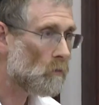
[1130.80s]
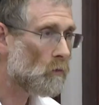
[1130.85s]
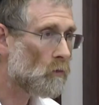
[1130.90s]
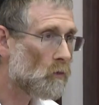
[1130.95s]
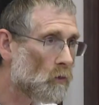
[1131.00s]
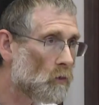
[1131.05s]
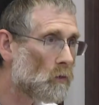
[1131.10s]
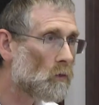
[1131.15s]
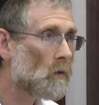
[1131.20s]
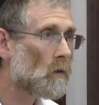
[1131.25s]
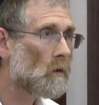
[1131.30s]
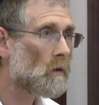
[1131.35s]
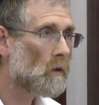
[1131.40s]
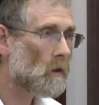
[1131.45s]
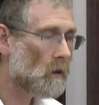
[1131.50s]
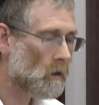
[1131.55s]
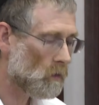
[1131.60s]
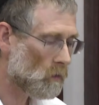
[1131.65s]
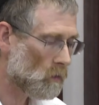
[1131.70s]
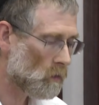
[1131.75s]

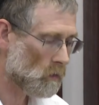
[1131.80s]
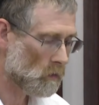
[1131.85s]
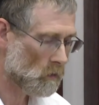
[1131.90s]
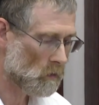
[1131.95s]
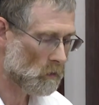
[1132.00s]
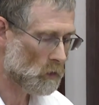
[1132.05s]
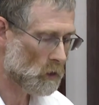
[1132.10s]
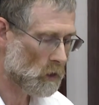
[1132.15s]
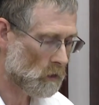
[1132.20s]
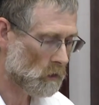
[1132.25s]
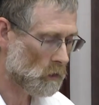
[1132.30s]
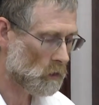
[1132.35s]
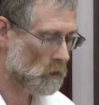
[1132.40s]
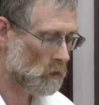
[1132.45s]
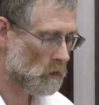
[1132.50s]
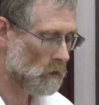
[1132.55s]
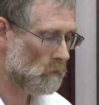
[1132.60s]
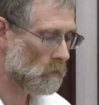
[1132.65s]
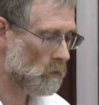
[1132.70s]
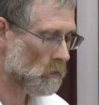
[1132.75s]
lunar-solar
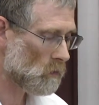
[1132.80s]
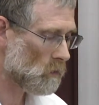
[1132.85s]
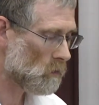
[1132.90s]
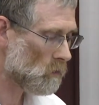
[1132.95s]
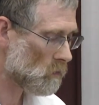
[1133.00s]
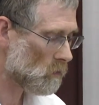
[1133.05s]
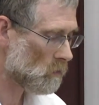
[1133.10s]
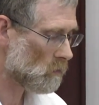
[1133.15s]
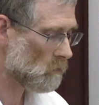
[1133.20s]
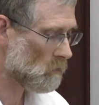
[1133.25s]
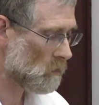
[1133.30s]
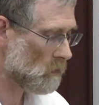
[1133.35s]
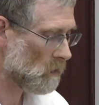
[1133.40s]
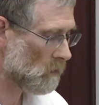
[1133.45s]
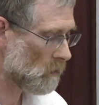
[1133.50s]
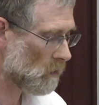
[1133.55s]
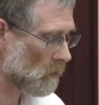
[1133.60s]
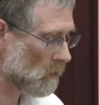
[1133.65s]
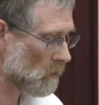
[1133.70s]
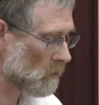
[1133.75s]
conjunction. I'm not going to define
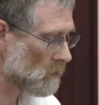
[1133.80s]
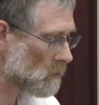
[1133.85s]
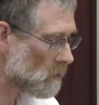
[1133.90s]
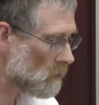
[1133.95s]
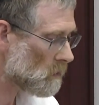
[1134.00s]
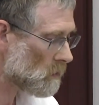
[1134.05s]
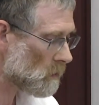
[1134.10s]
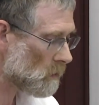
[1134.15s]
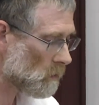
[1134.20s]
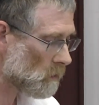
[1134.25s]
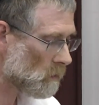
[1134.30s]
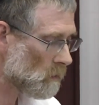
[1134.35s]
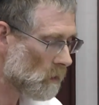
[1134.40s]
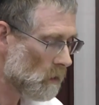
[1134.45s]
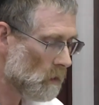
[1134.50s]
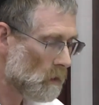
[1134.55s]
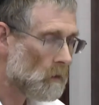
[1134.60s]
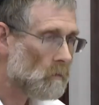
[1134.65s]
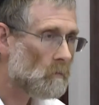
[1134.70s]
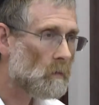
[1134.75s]
this in detail,
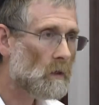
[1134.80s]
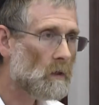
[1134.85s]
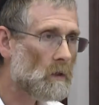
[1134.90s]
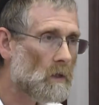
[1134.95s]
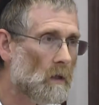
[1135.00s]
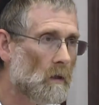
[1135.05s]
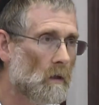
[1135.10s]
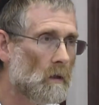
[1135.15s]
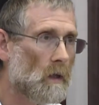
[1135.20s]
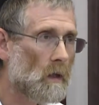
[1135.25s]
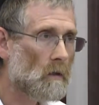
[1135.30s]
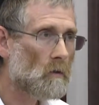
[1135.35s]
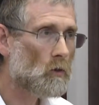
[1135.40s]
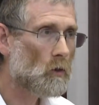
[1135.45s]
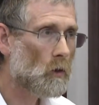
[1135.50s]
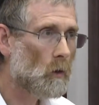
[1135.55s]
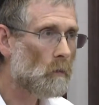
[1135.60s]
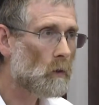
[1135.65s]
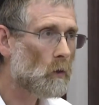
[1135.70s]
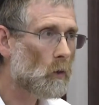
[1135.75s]
but it is an
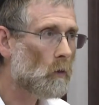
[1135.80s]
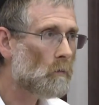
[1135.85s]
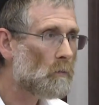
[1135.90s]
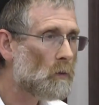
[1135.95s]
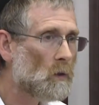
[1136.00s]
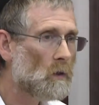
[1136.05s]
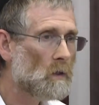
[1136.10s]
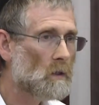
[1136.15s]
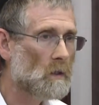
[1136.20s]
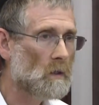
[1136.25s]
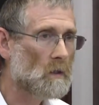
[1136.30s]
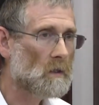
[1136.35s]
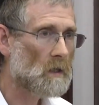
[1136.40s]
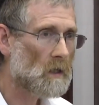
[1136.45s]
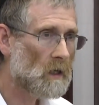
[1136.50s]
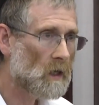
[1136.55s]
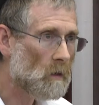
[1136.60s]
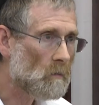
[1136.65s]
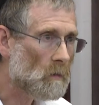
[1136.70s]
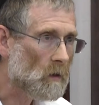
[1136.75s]
astronomical point in
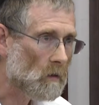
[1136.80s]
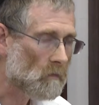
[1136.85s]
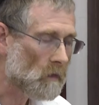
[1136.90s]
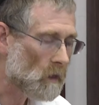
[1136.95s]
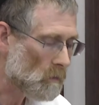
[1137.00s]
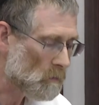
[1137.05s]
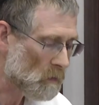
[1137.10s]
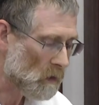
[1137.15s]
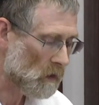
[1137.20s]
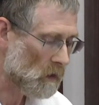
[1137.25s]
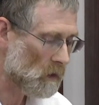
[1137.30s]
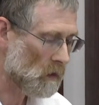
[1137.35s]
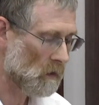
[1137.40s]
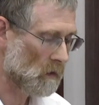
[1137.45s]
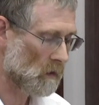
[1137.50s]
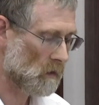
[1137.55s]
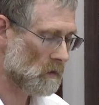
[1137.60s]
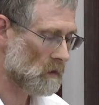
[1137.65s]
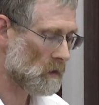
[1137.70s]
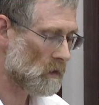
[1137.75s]
time. It's a very
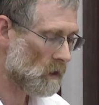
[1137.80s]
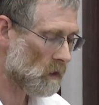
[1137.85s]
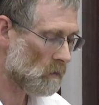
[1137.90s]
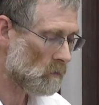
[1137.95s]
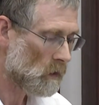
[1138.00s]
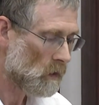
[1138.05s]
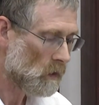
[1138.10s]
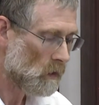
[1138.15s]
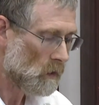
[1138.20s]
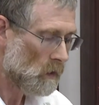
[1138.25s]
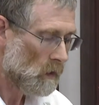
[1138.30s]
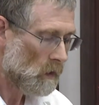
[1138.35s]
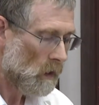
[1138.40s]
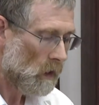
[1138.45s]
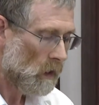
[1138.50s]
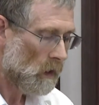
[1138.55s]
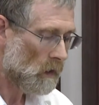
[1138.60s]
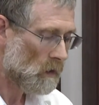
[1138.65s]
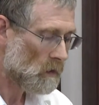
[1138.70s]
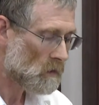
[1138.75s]
precise time.
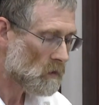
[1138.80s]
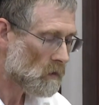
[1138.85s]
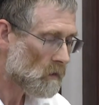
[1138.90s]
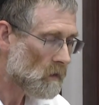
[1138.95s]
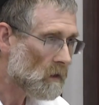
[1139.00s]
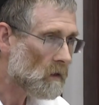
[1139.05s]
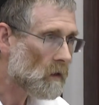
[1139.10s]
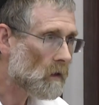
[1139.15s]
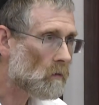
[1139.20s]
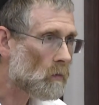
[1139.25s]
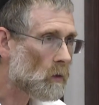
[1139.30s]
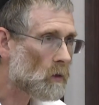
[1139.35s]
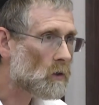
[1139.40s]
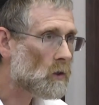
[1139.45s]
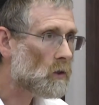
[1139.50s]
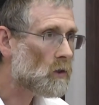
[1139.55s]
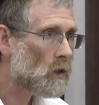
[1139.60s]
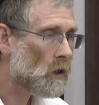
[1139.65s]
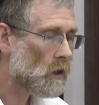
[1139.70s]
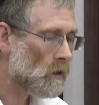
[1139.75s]
And this is what
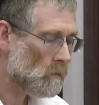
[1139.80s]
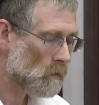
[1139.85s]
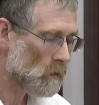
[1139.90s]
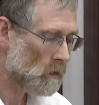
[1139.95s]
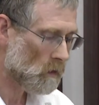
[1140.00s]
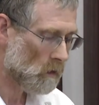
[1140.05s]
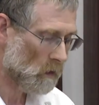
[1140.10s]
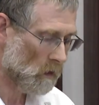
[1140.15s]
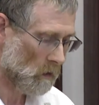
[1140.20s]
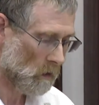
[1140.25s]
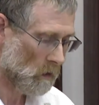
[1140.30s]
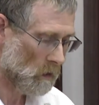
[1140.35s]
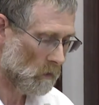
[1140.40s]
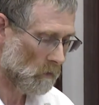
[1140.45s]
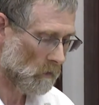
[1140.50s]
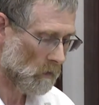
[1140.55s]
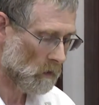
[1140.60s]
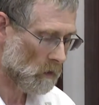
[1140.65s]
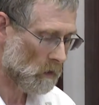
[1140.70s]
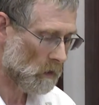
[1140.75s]
determines, in
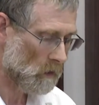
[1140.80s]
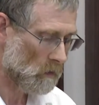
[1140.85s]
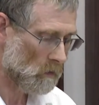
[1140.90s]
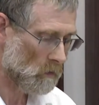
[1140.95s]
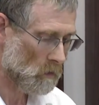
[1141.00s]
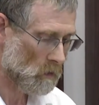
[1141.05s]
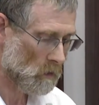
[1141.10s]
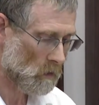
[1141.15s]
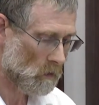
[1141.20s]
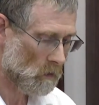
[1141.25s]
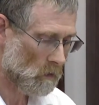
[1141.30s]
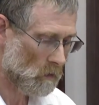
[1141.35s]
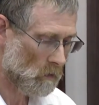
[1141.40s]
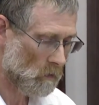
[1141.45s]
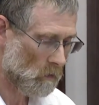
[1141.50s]
this calendar,